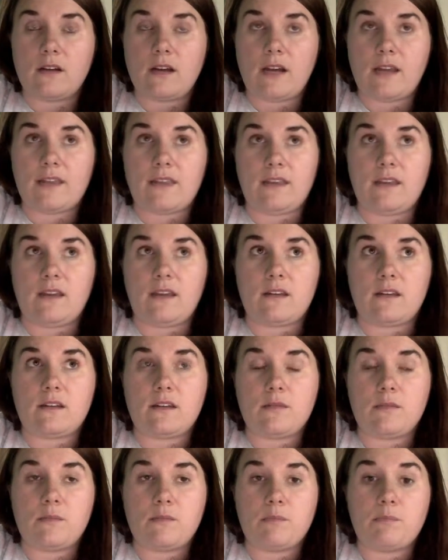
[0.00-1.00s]
I
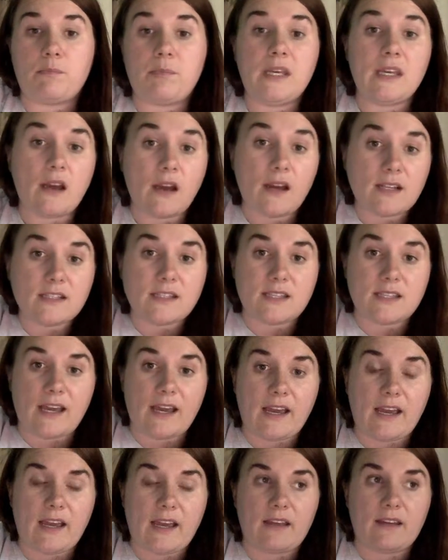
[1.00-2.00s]
think beyond
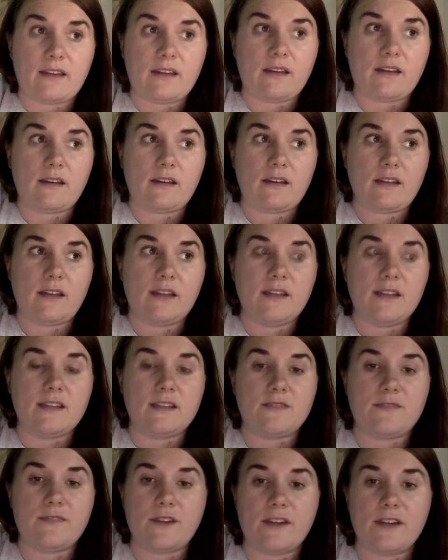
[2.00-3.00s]
that, it
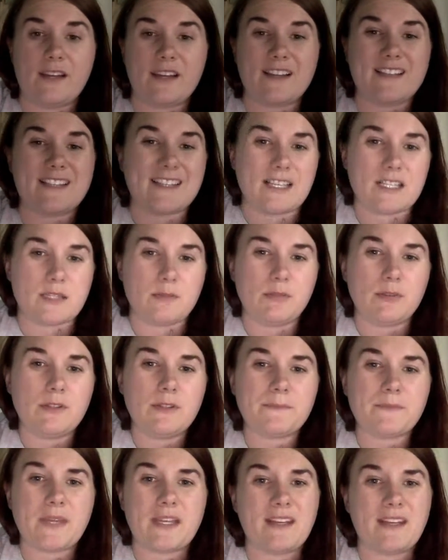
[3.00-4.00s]
is very
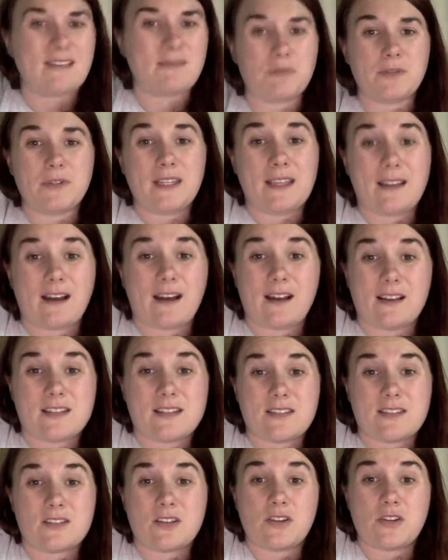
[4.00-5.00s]
accessible, and it really
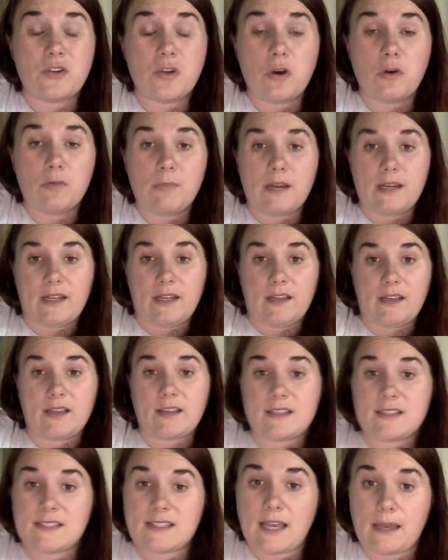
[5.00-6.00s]
costs no money
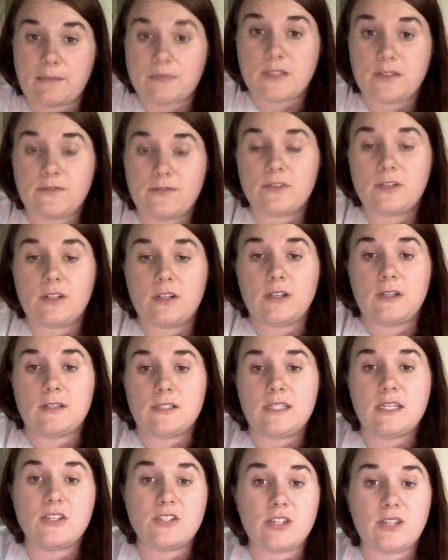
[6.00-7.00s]
except for
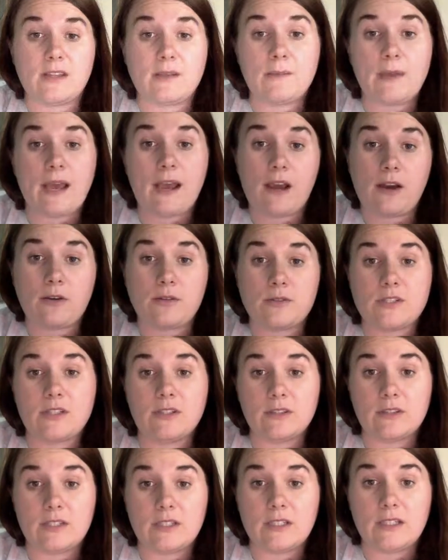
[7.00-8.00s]
teaching them how
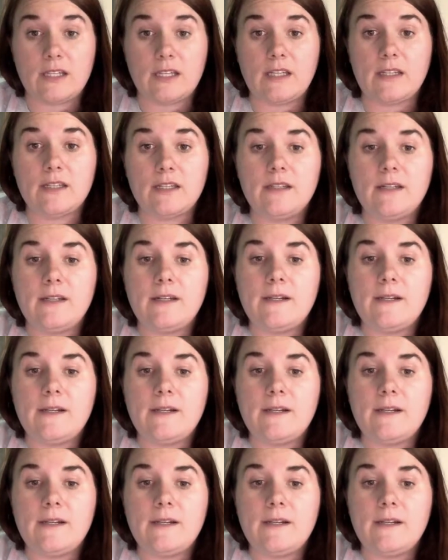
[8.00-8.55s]
to learn it.